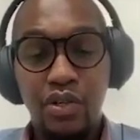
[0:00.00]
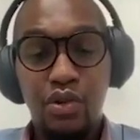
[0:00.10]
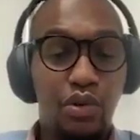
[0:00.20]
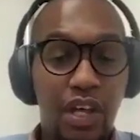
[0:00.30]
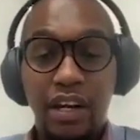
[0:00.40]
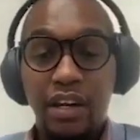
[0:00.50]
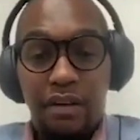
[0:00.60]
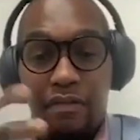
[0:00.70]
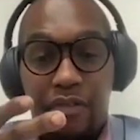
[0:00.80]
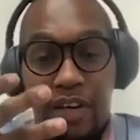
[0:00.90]
So then
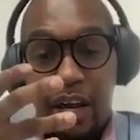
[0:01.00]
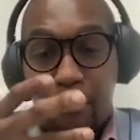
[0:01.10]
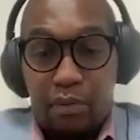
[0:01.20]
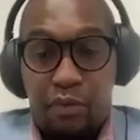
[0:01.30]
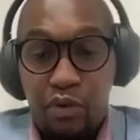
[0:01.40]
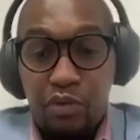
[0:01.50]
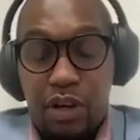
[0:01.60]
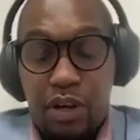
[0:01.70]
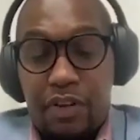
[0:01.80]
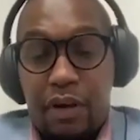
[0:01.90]
if it can
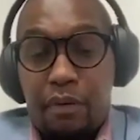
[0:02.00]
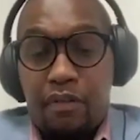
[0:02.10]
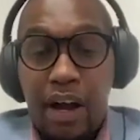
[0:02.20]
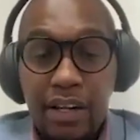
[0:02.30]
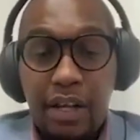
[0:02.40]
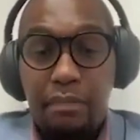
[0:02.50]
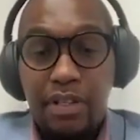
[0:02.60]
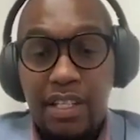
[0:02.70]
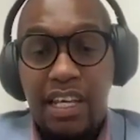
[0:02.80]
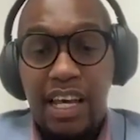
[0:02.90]
provide that
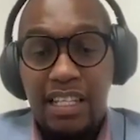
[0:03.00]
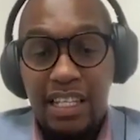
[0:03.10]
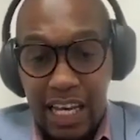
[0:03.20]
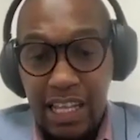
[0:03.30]
business case